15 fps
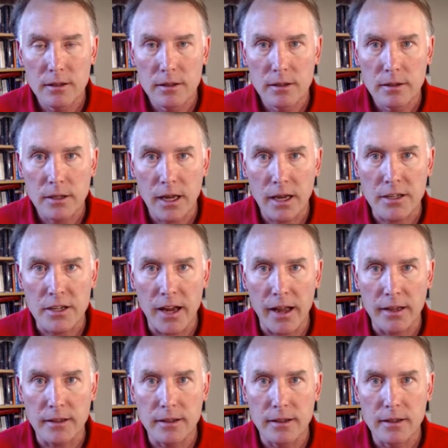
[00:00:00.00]
and
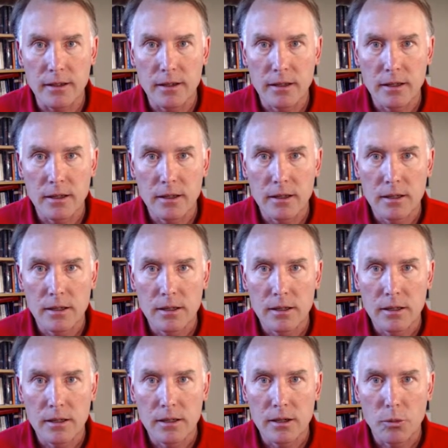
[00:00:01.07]
yet
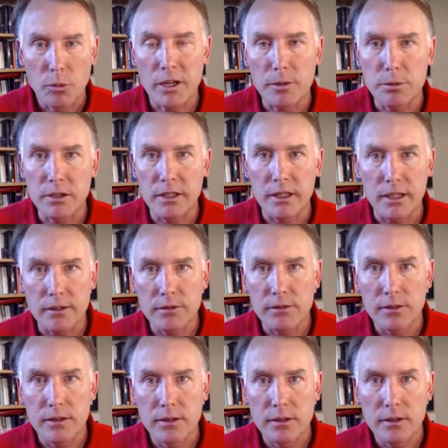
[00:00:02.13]
we believe,
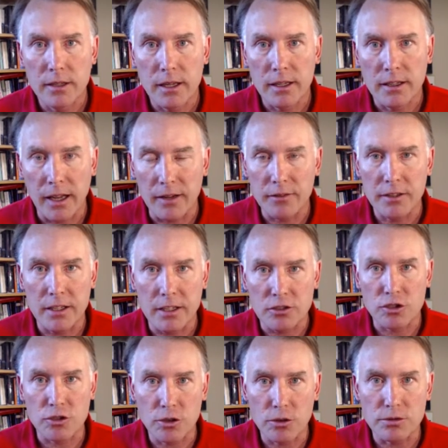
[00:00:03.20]
and the evidence
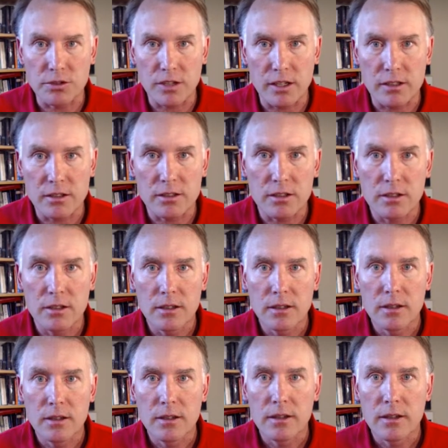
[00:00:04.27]
shows this,
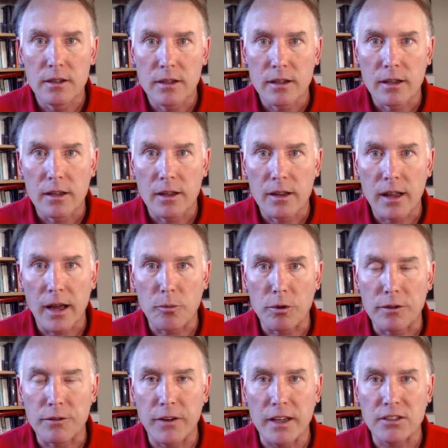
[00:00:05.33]
that we're
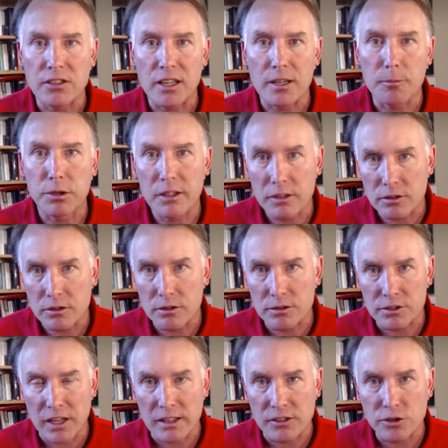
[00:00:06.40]
facing political
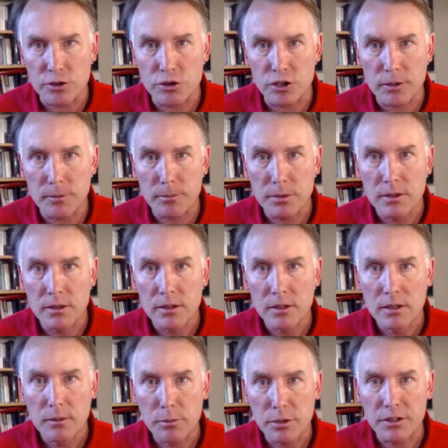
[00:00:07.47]
censorship,
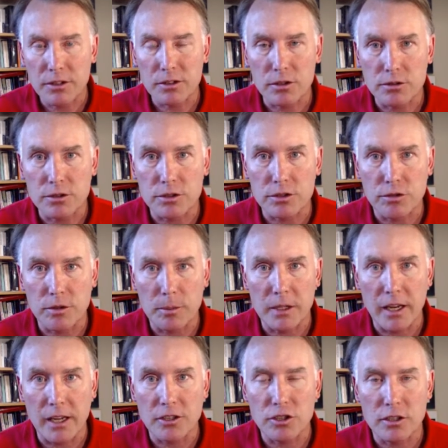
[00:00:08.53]
political
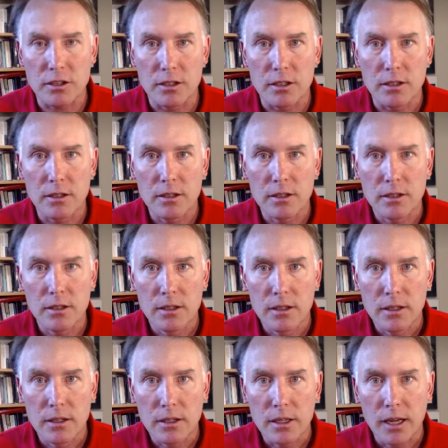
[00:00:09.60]
discrimination.
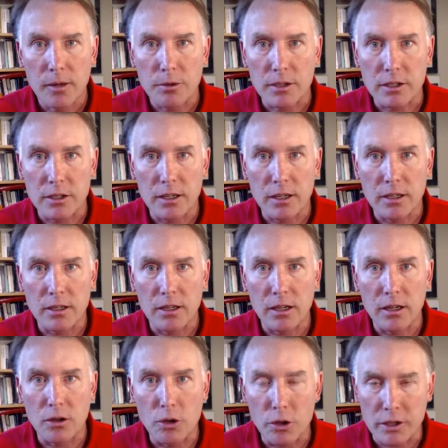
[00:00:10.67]
And we're going to
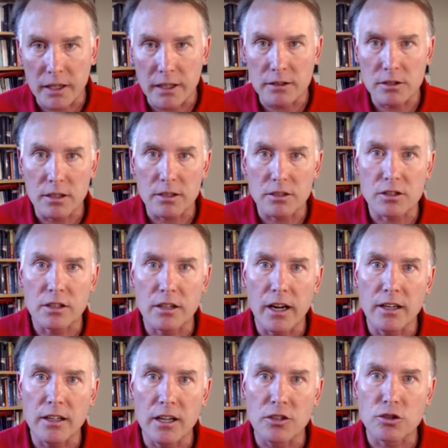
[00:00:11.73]
look into this tonight
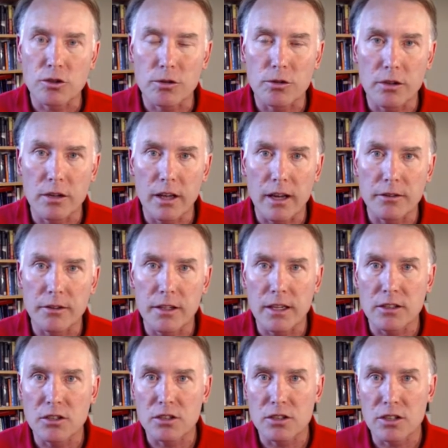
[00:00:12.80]
and show you the
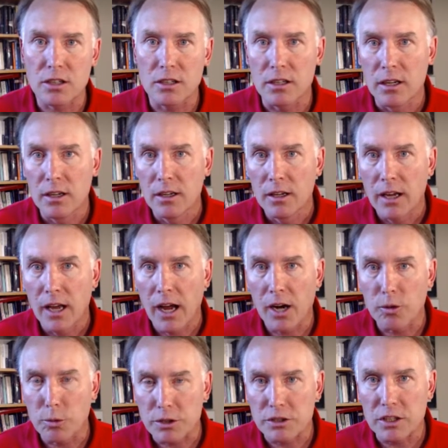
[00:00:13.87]
evidence and how
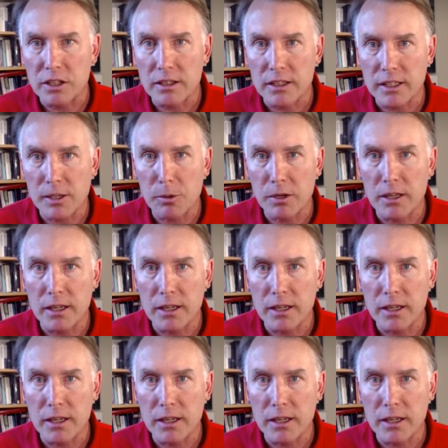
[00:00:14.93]
we're dealing with it,